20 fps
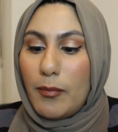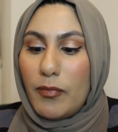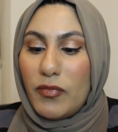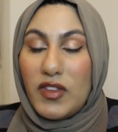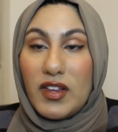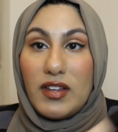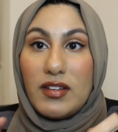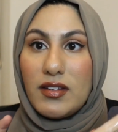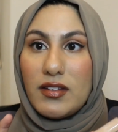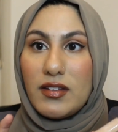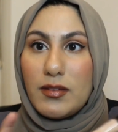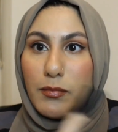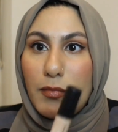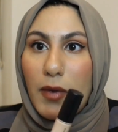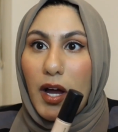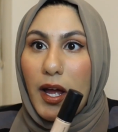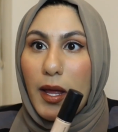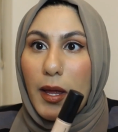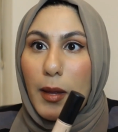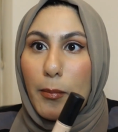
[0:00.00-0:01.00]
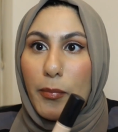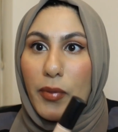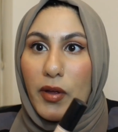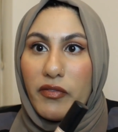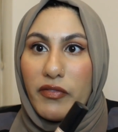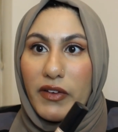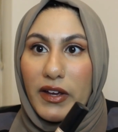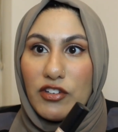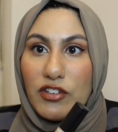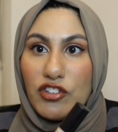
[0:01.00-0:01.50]
This is my
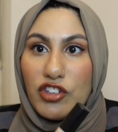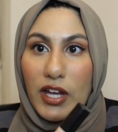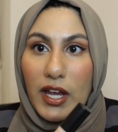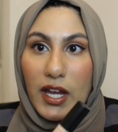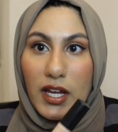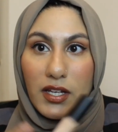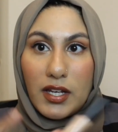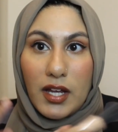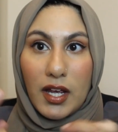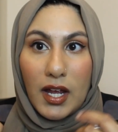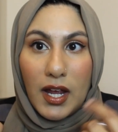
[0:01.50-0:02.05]
perfect shade,